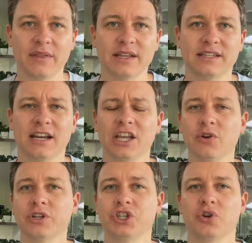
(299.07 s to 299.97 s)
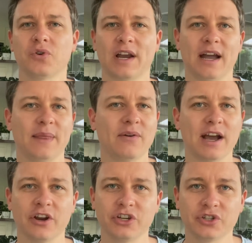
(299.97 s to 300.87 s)
They're selling you a shortcut, and there
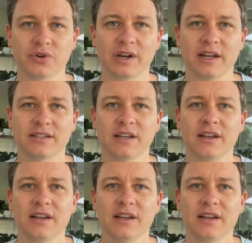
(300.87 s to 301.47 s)
are no shortcuts.